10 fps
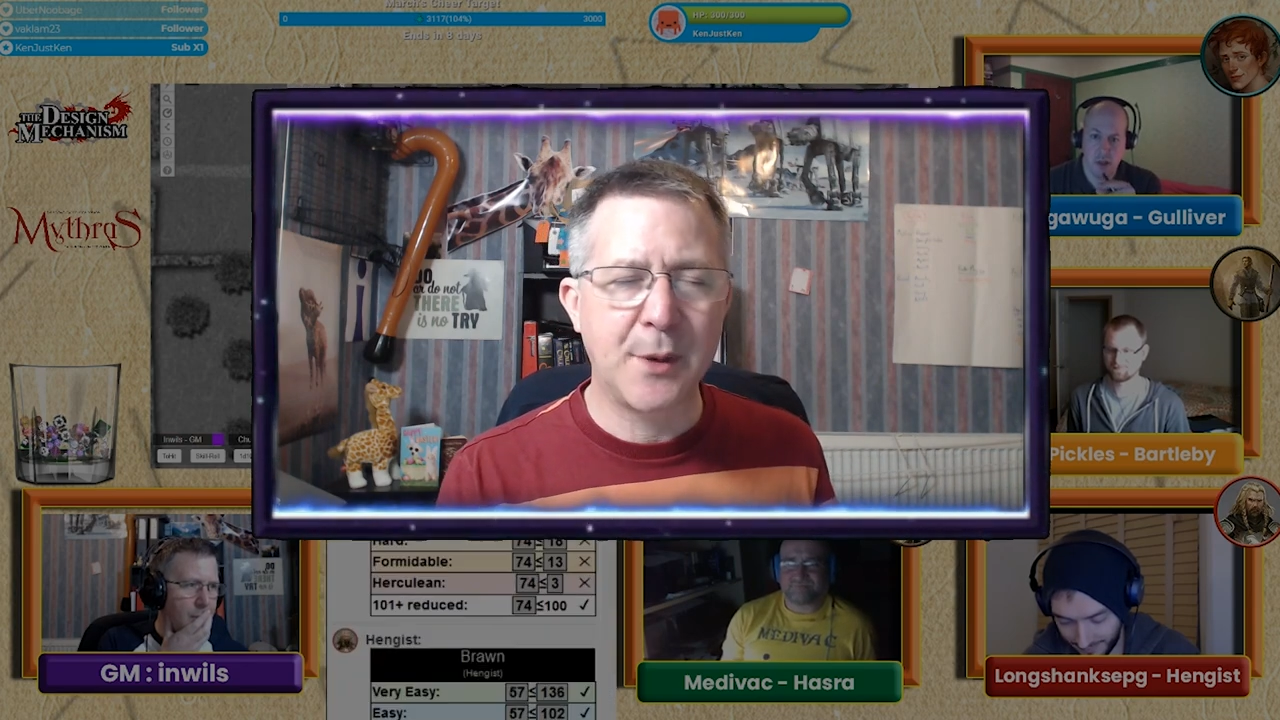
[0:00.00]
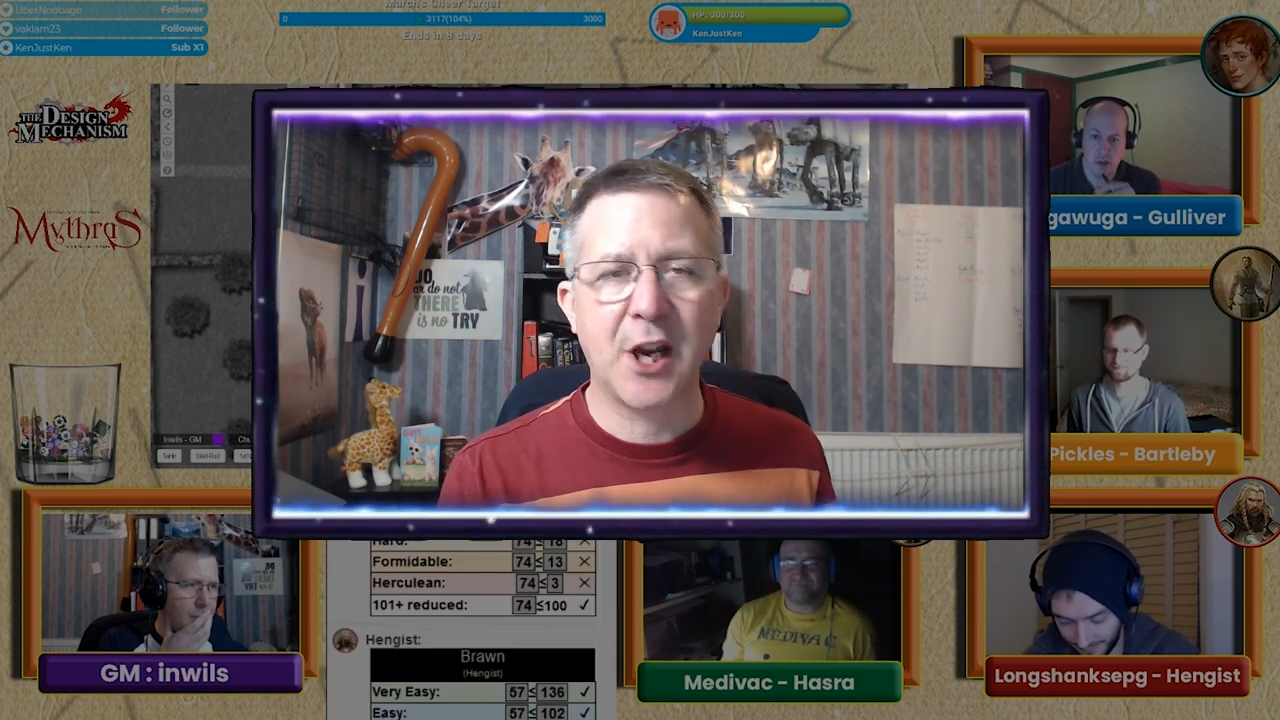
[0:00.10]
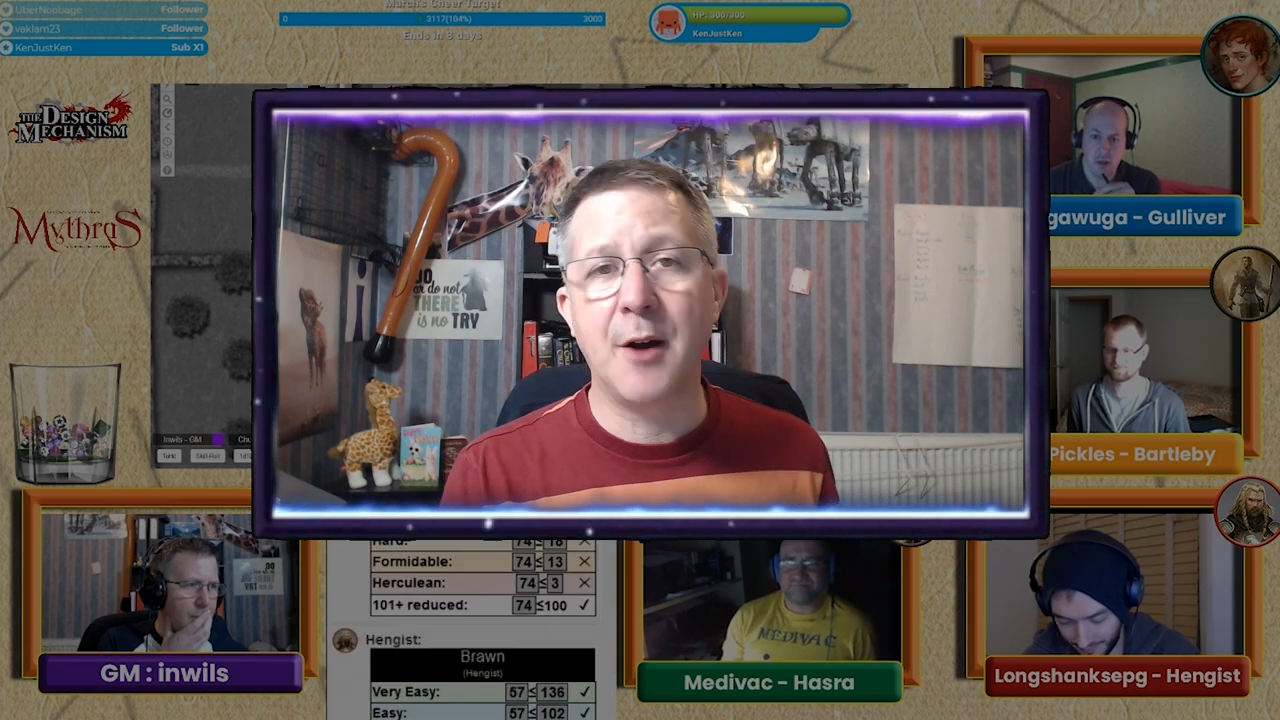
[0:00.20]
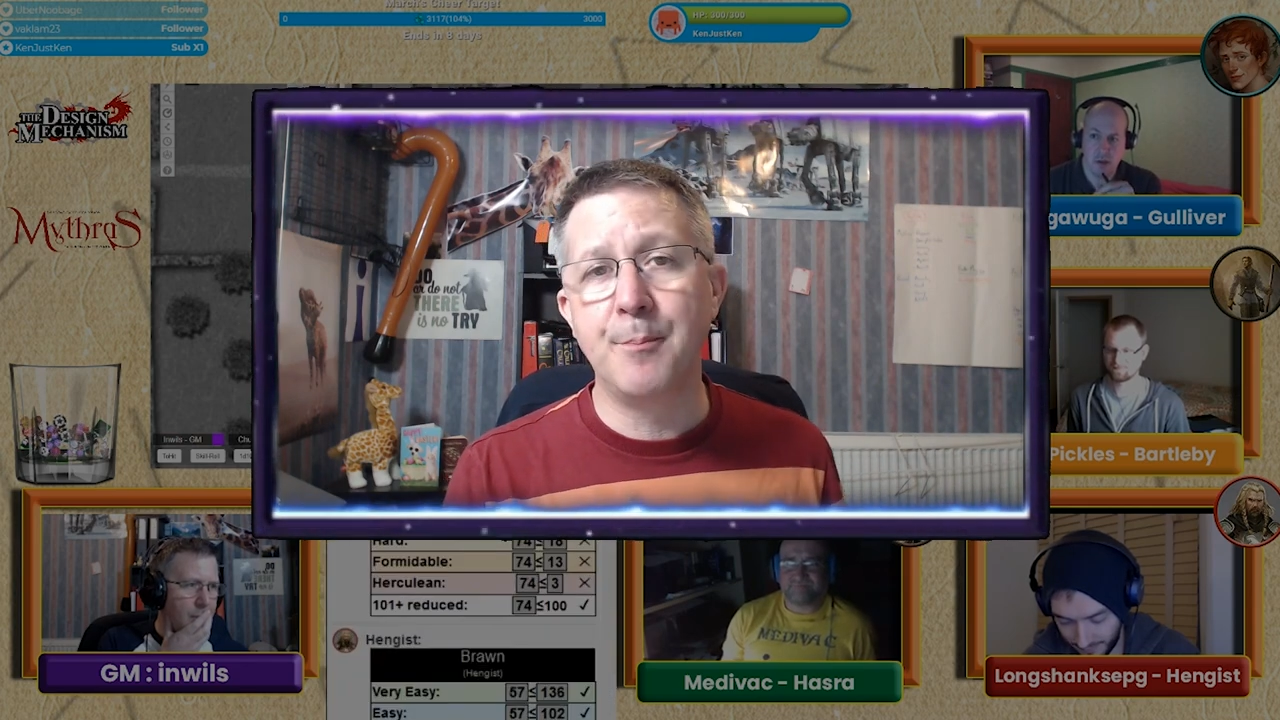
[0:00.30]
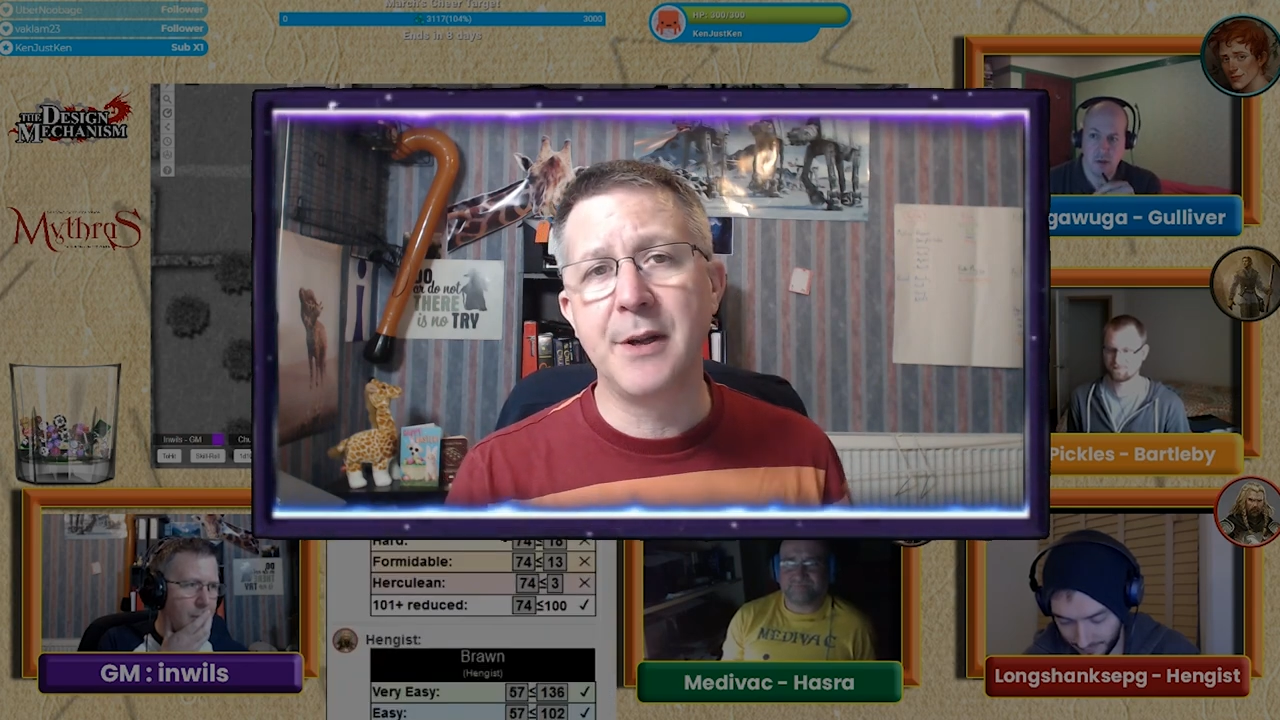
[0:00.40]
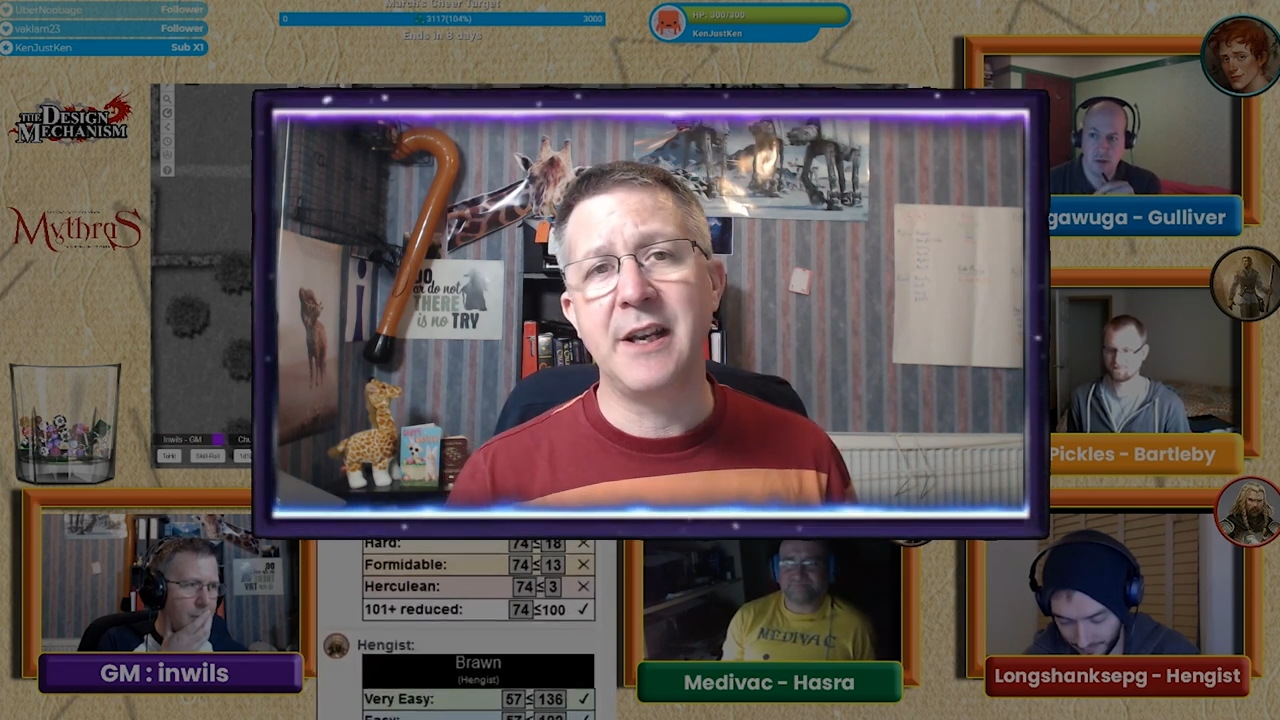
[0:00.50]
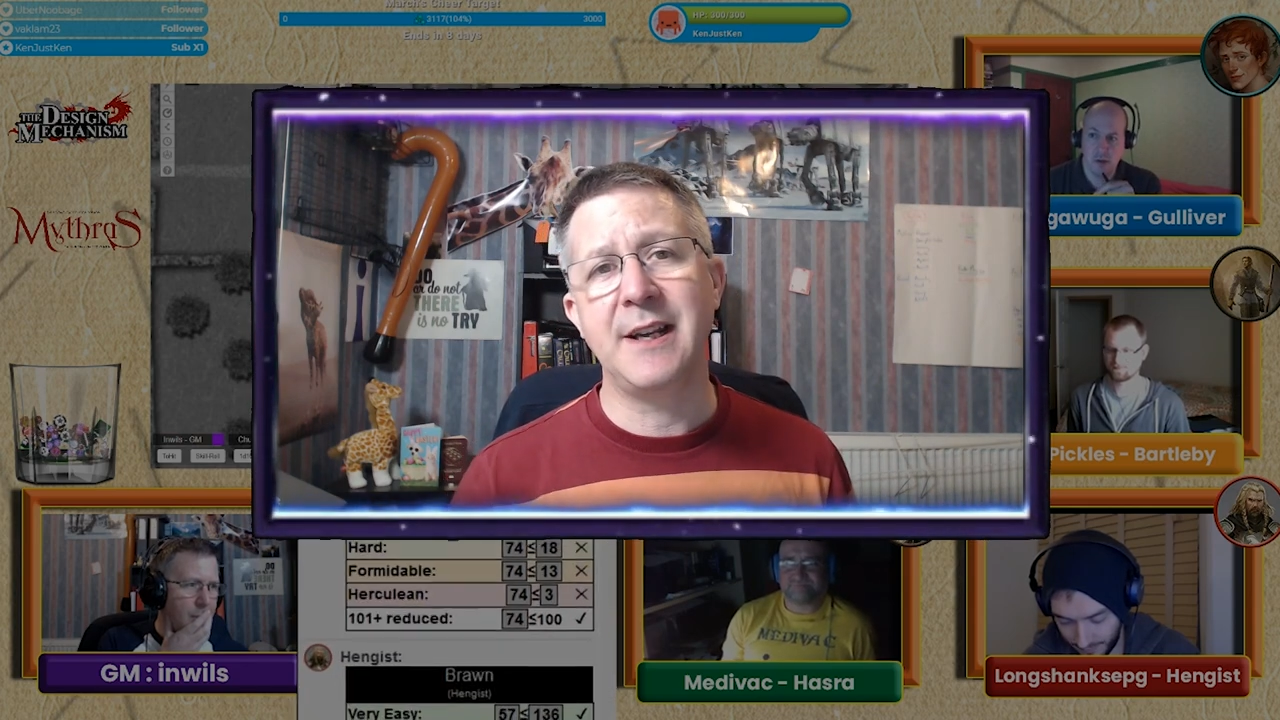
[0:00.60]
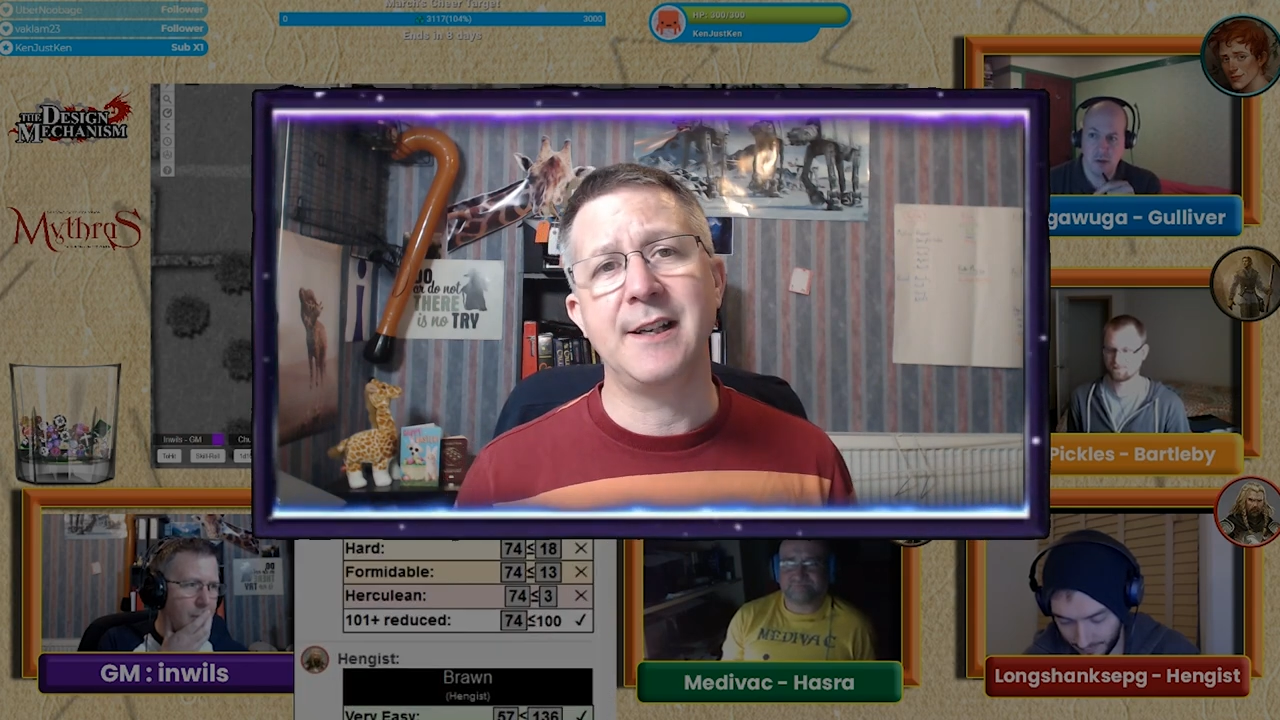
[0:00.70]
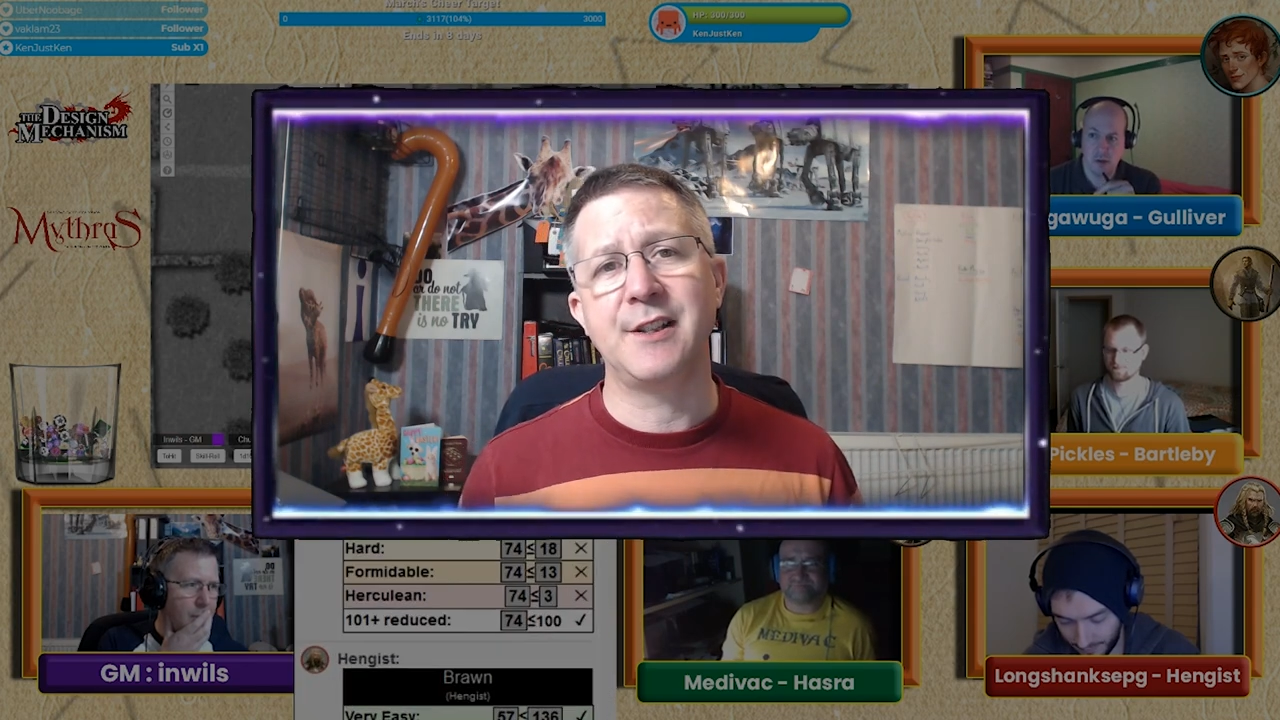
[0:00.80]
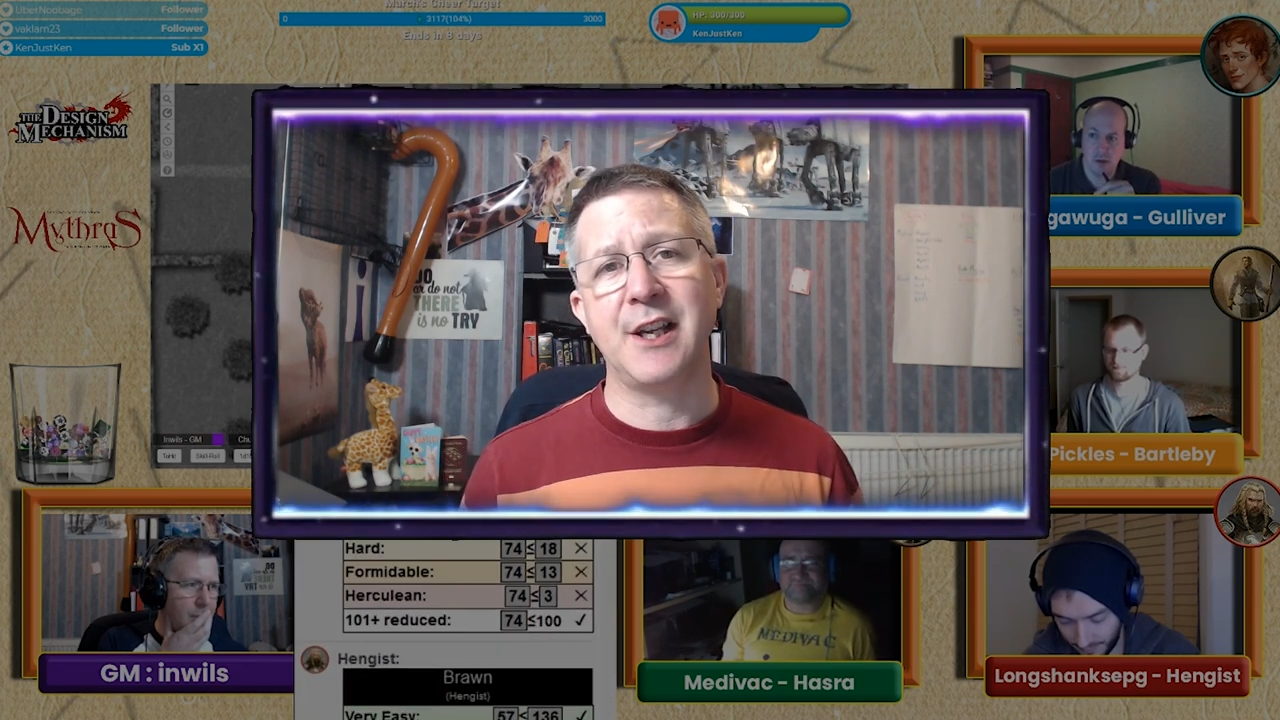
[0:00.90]

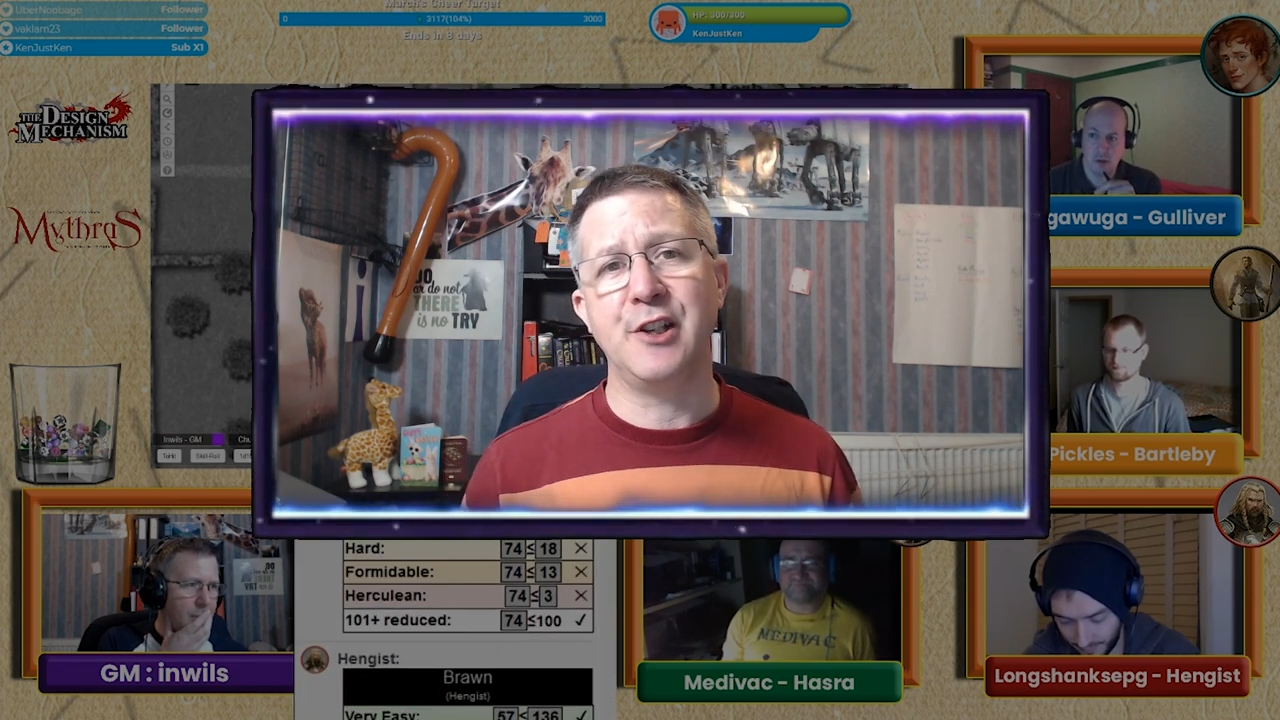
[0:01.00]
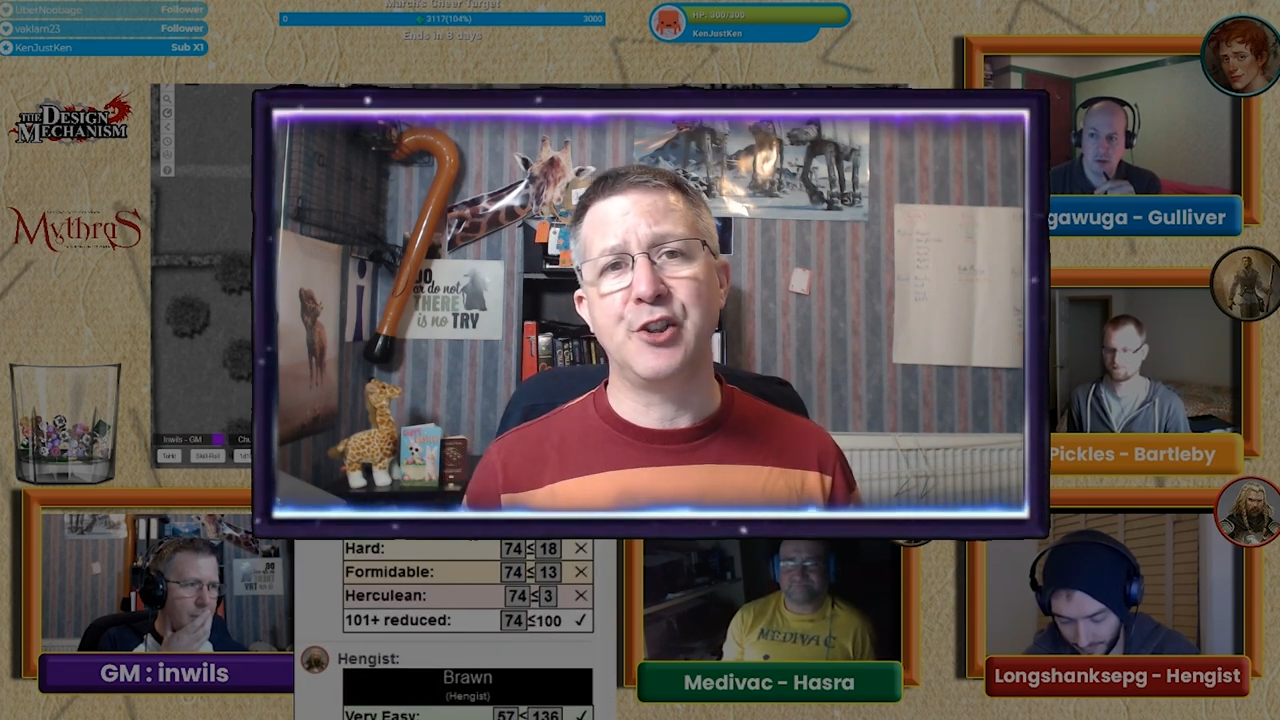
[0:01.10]
companies in